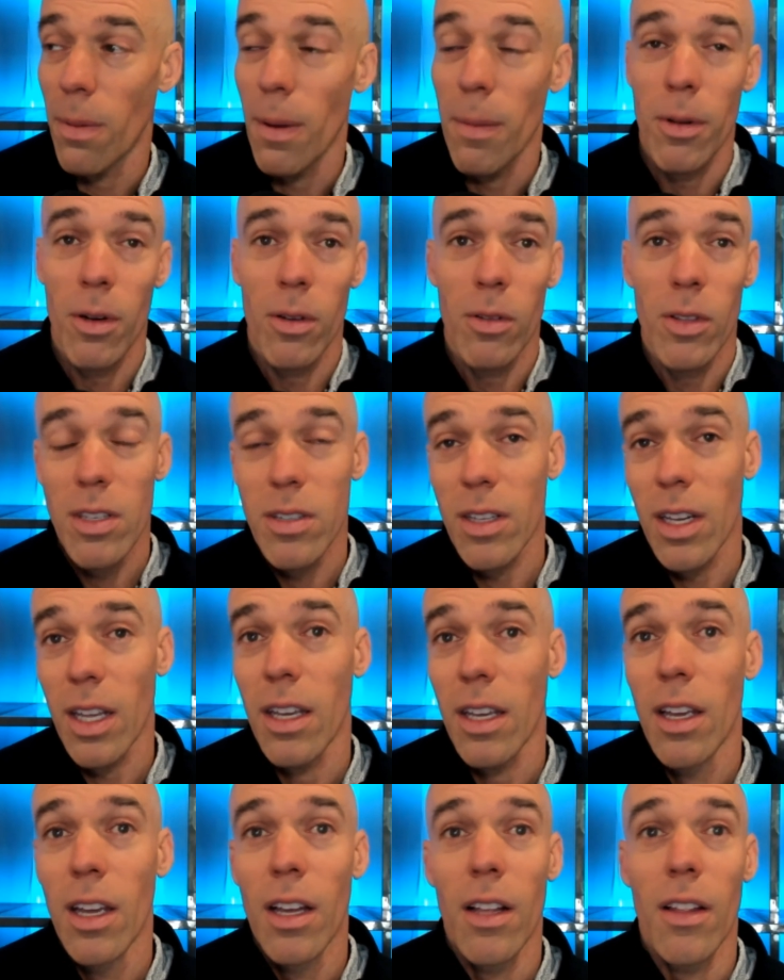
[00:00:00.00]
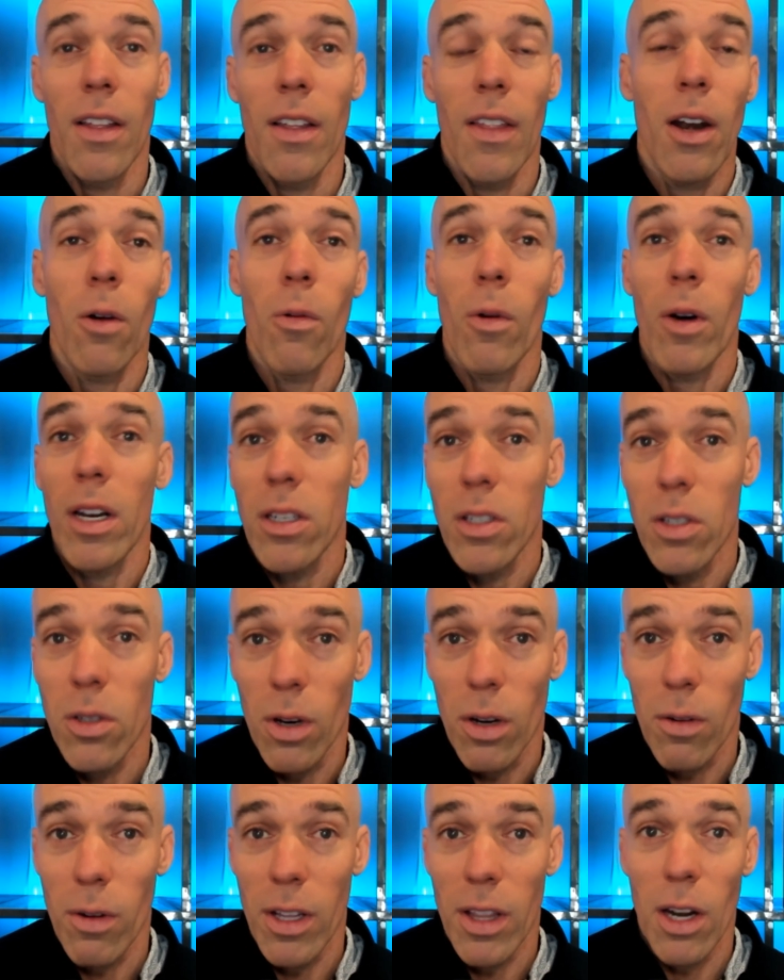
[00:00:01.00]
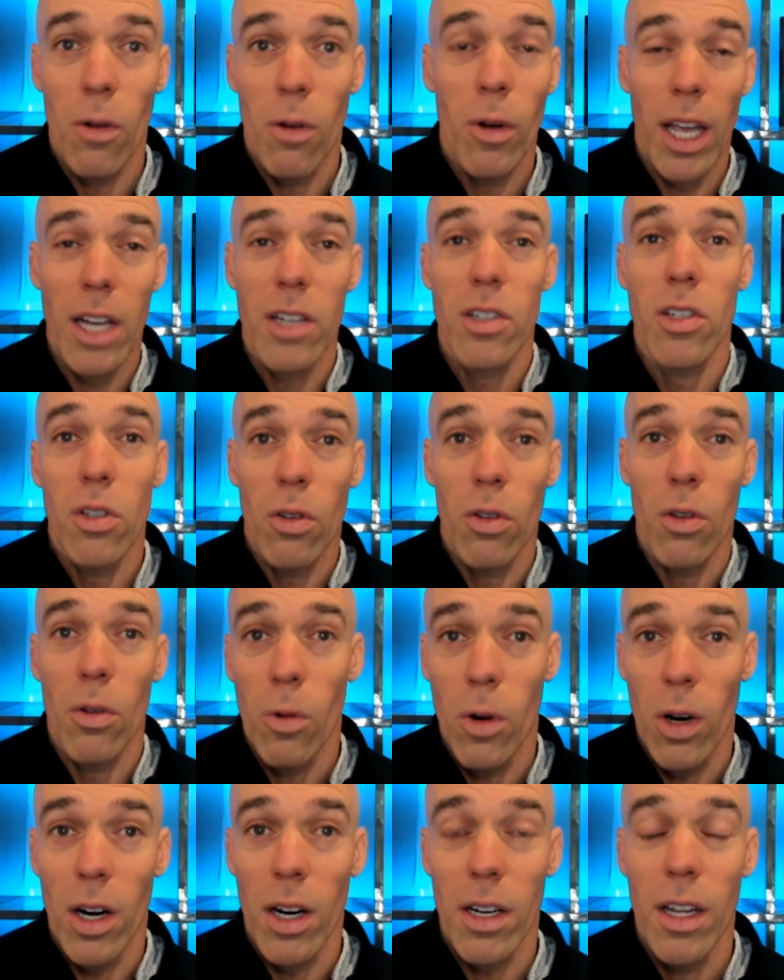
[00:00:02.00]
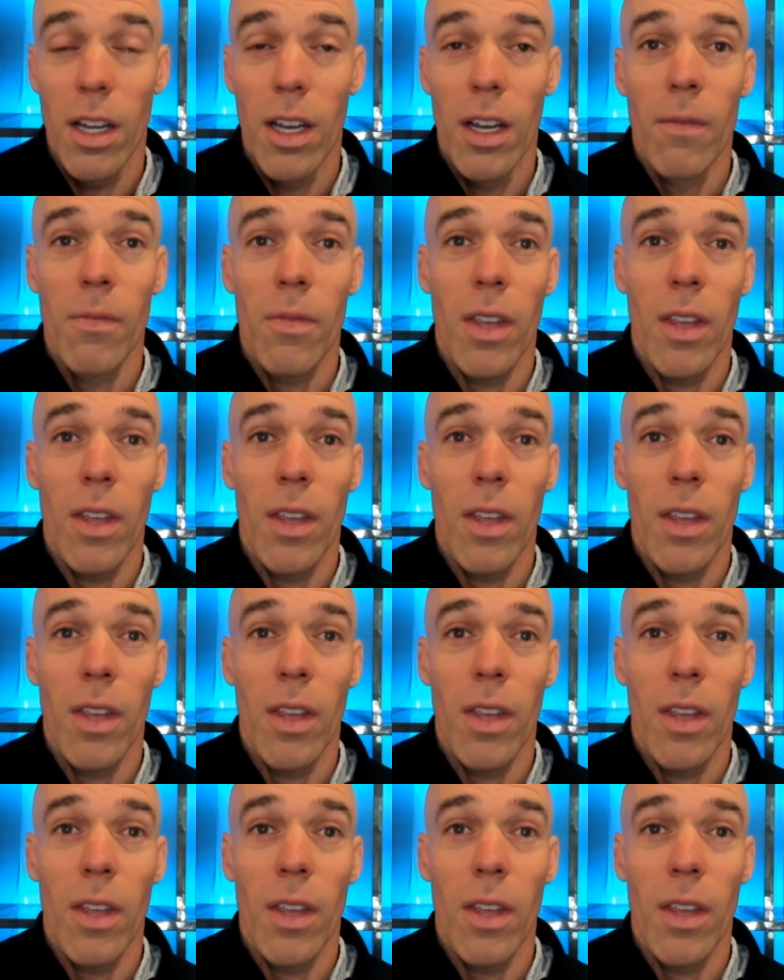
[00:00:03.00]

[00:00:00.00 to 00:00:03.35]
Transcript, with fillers: the people are listening and they don't want to do it, right? They don't want to actually do the work.